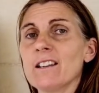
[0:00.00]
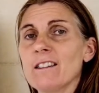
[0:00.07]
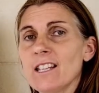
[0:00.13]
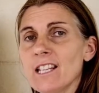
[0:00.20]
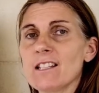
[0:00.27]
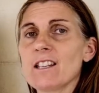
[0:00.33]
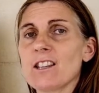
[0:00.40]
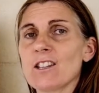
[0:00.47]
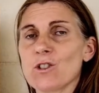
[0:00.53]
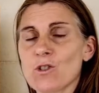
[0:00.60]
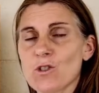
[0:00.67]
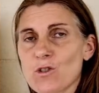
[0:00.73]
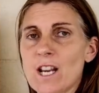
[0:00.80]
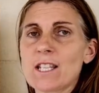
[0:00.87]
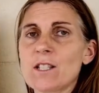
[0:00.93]
These are the
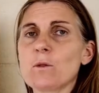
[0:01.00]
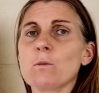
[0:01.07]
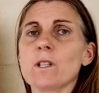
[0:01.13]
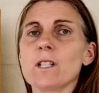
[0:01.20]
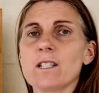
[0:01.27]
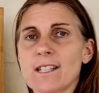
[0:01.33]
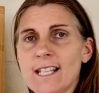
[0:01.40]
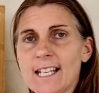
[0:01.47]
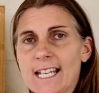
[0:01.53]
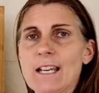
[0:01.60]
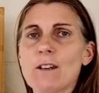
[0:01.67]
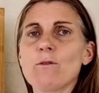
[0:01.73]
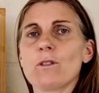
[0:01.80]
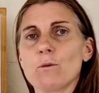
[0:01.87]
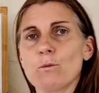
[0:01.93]
stressed words that
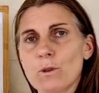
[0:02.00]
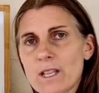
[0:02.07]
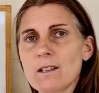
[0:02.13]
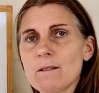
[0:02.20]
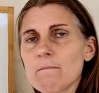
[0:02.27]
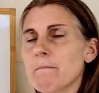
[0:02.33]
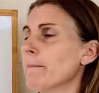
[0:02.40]
give the rhythm.